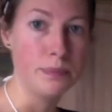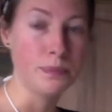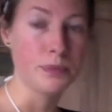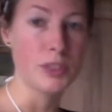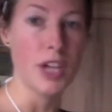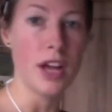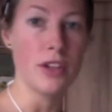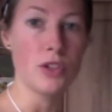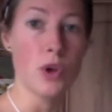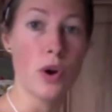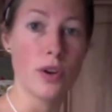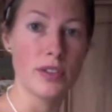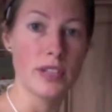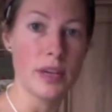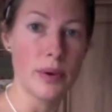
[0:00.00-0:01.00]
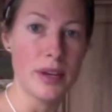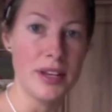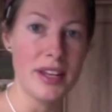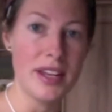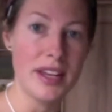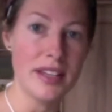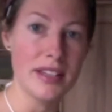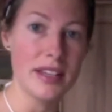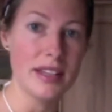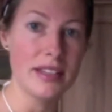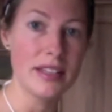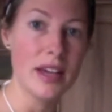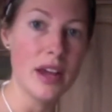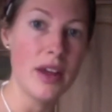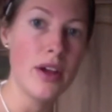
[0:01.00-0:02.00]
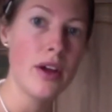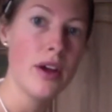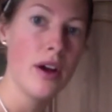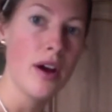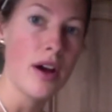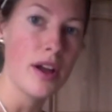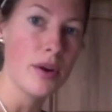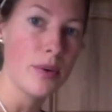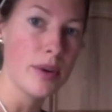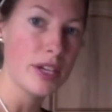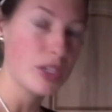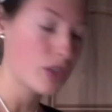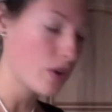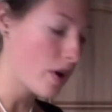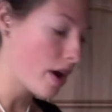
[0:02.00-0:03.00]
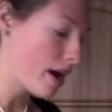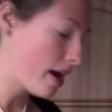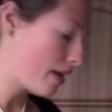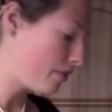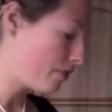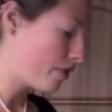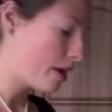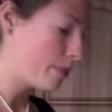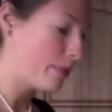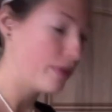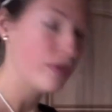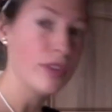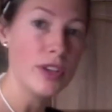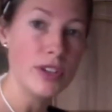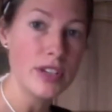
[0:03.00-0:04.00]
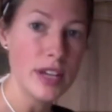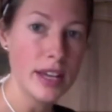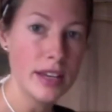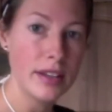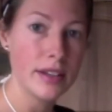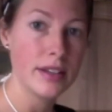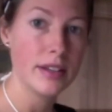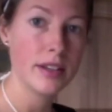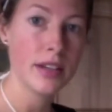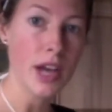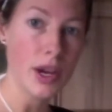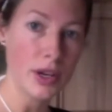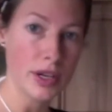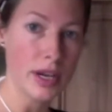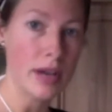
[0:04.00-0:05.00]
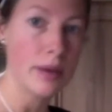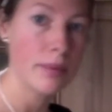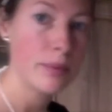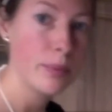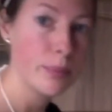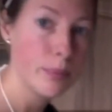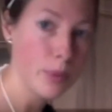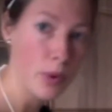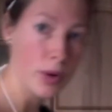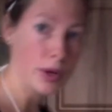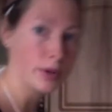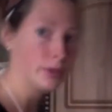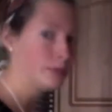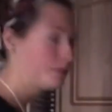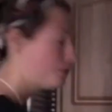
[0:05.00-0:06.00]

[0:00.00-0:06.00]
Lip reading: turn toxic when you heat it. So I always try and fry my food in coconut oil.